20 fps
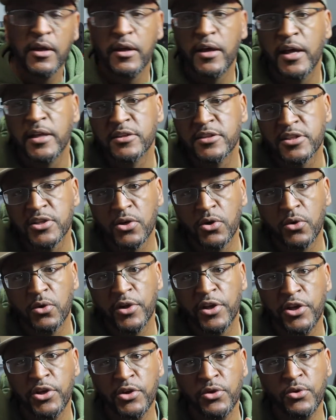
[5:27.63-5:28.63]
And so
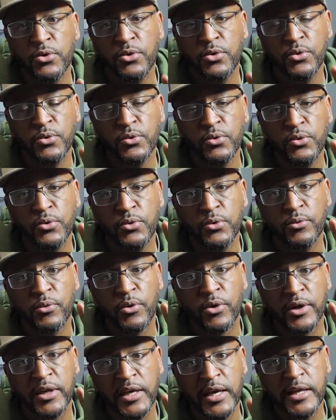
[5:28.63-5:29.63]
you
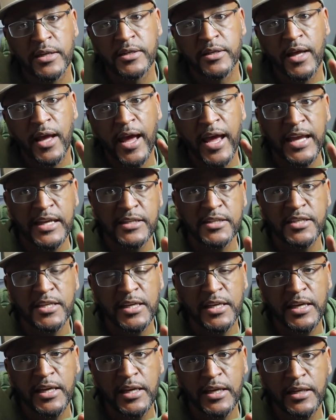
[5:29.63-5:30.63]
will get
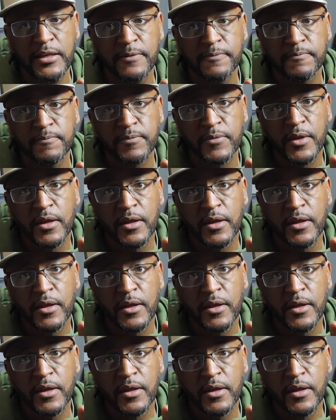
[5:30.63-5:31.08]
18.